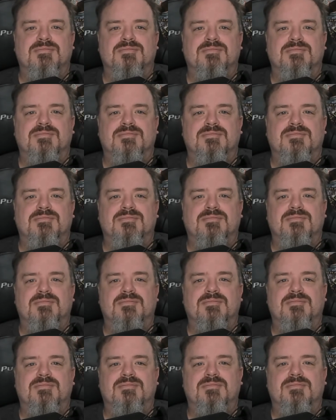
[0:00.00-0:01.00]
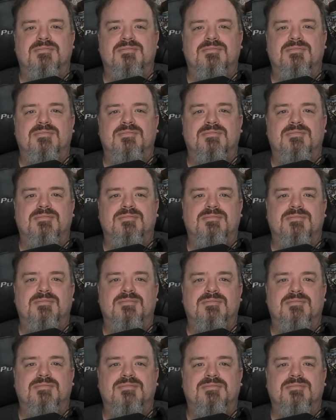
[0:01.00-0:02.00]

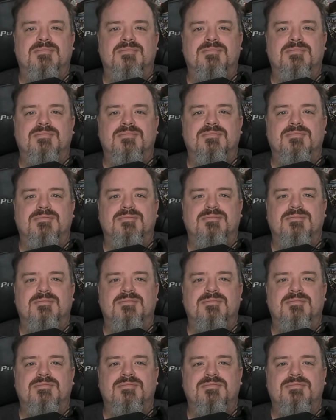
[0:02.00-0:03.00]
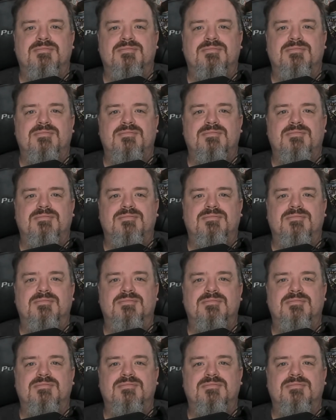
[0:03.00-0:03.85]
[no speech]